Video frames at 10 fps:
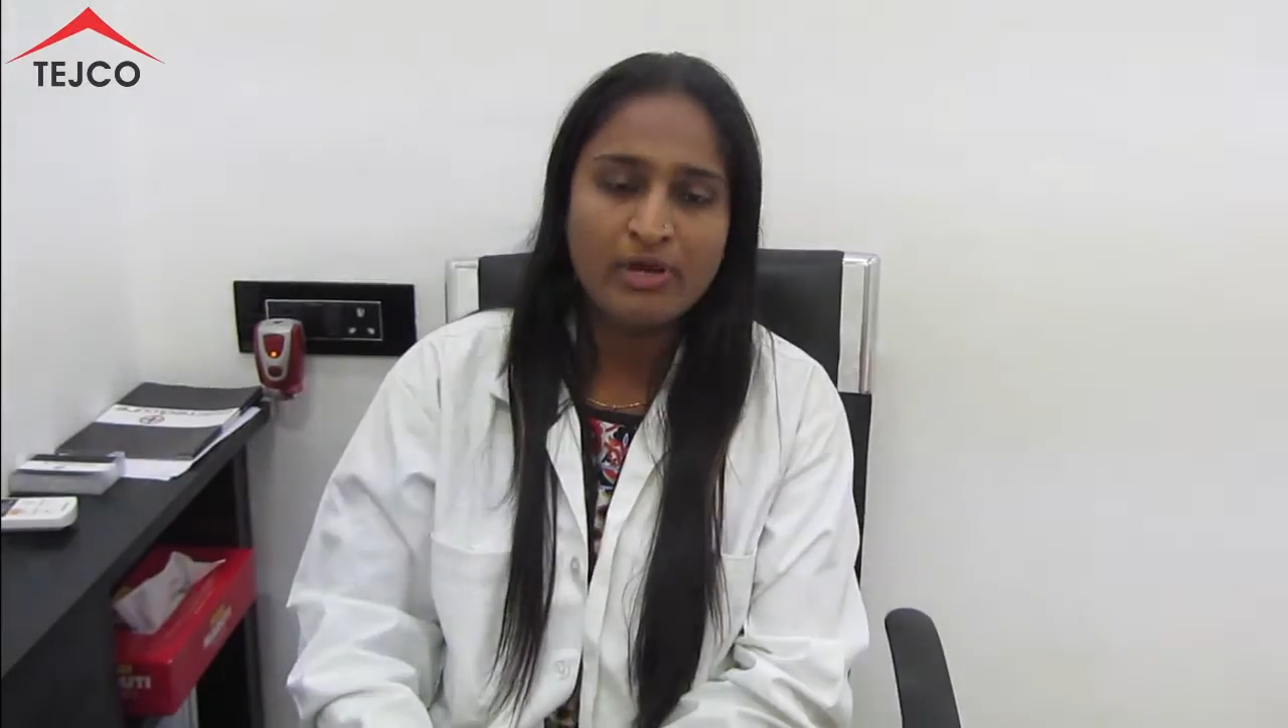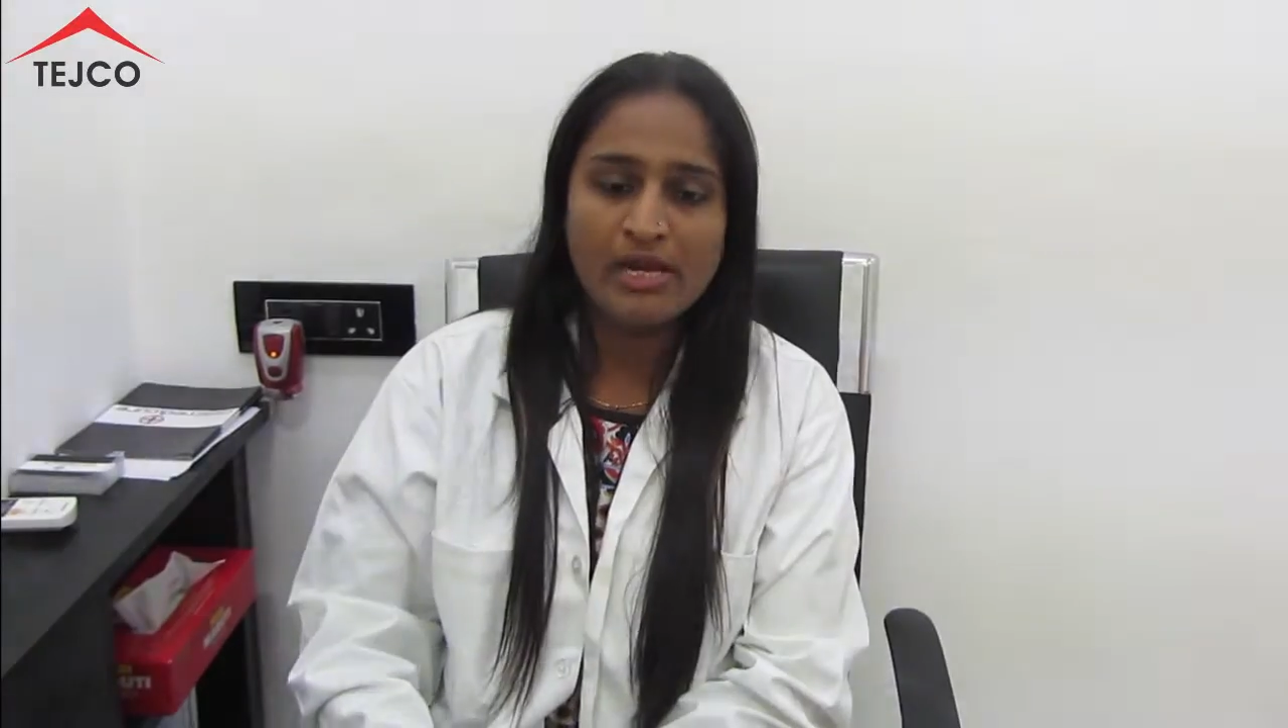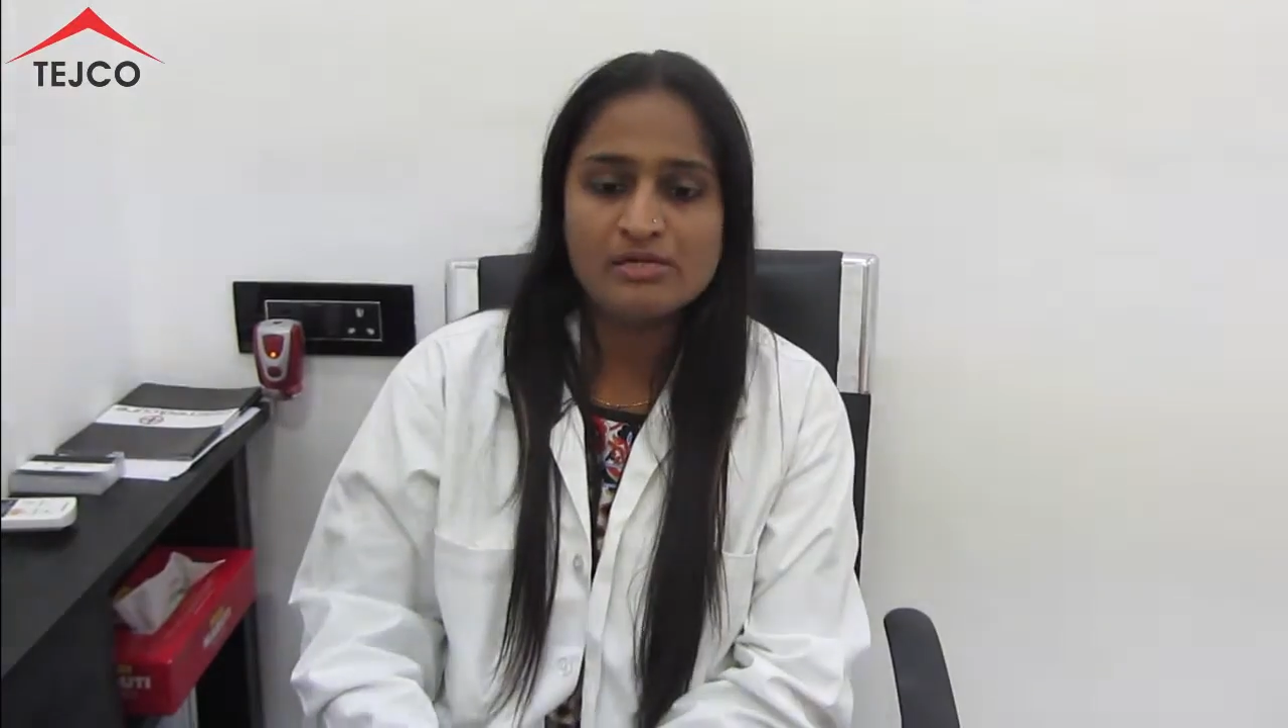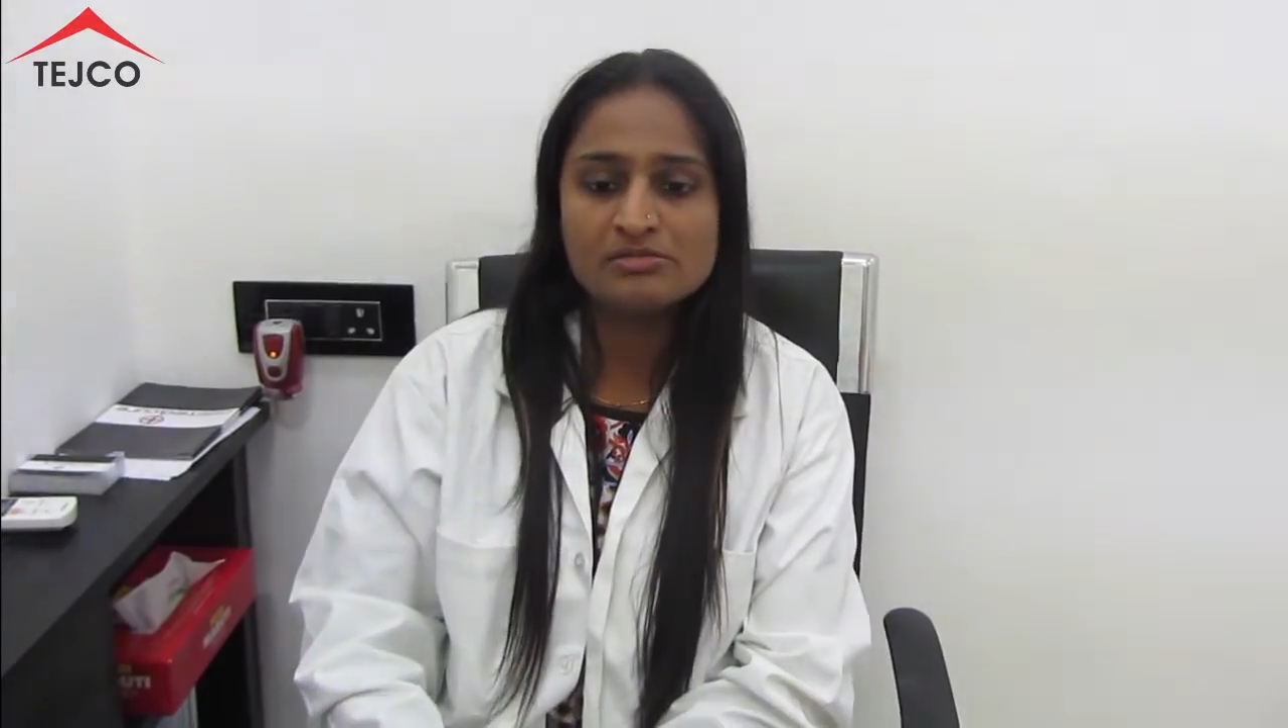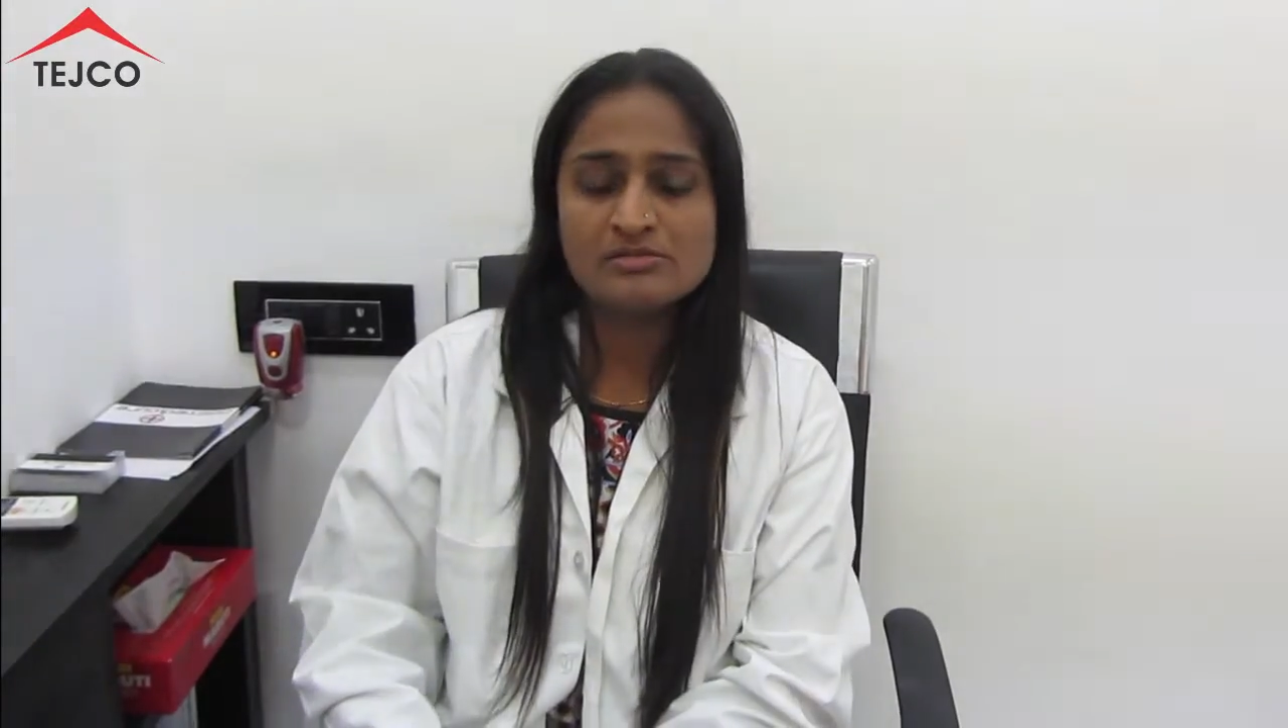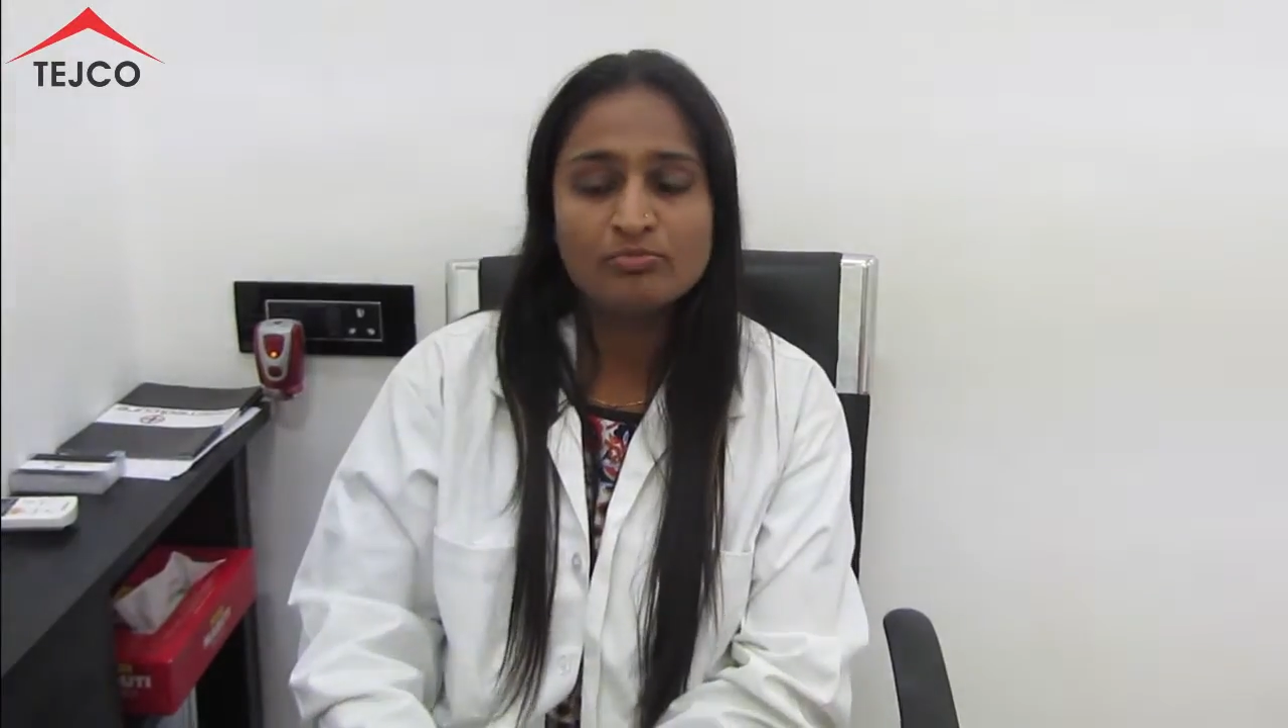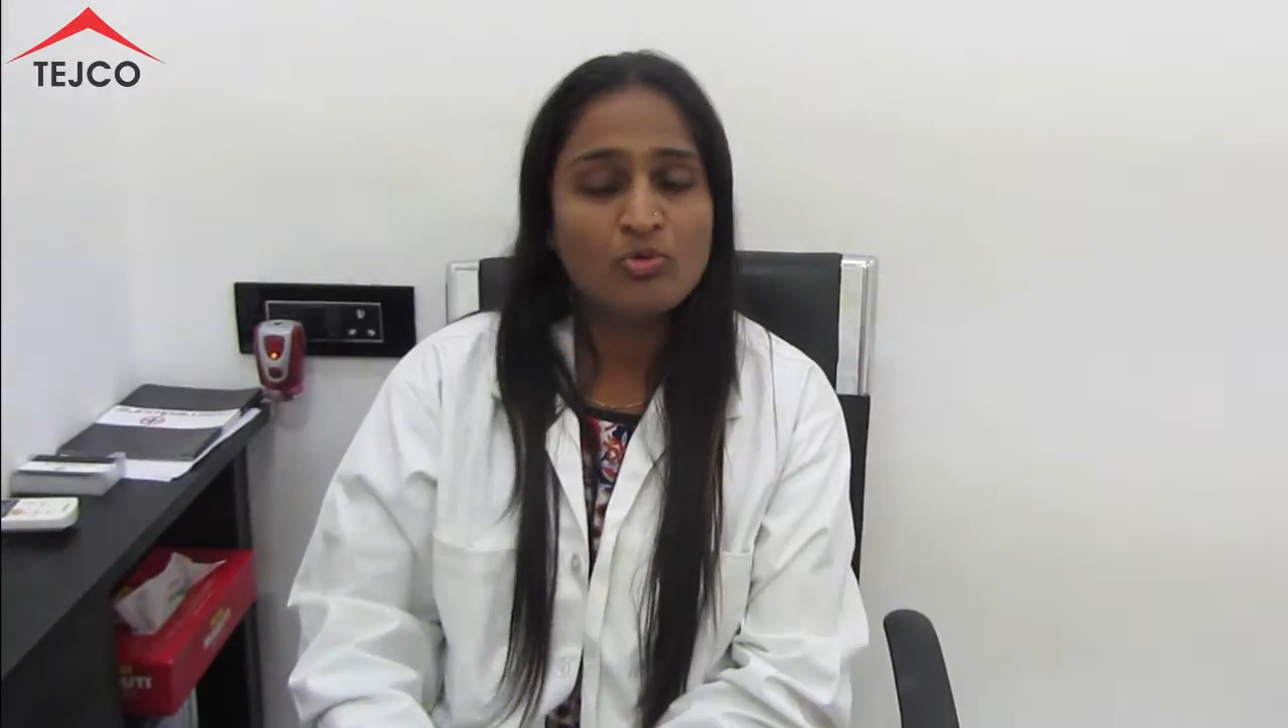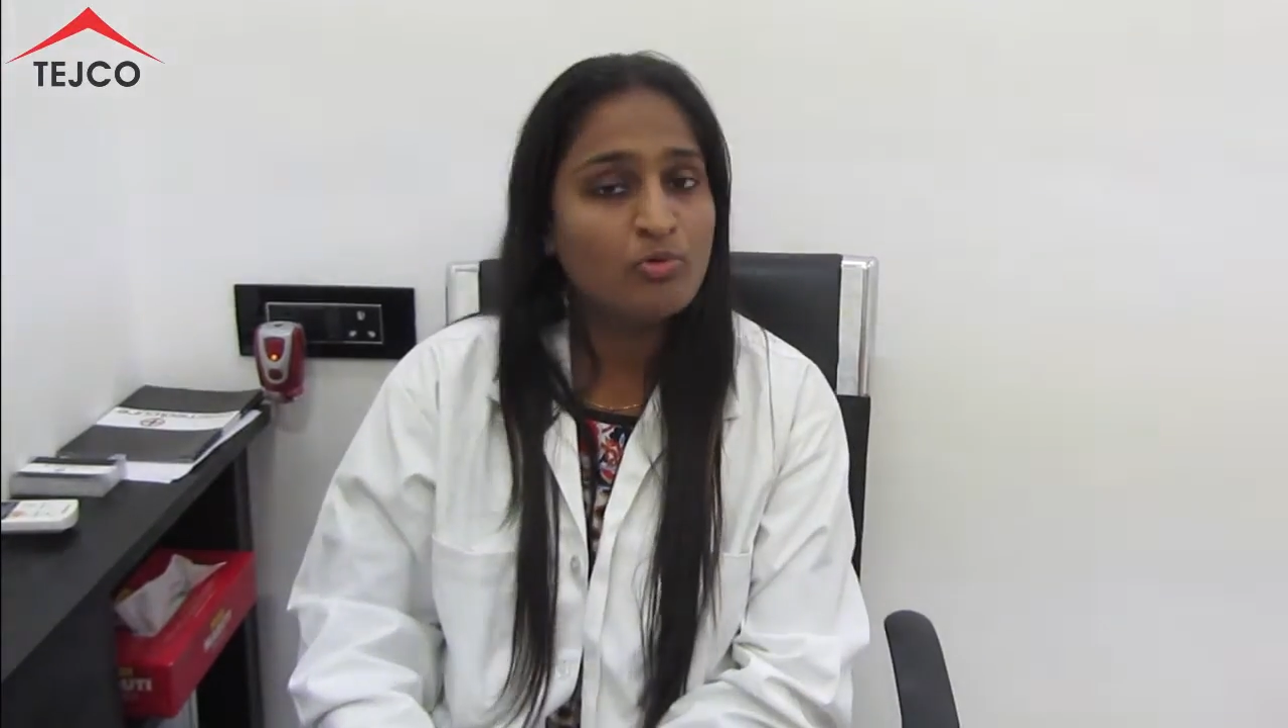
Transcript: it's more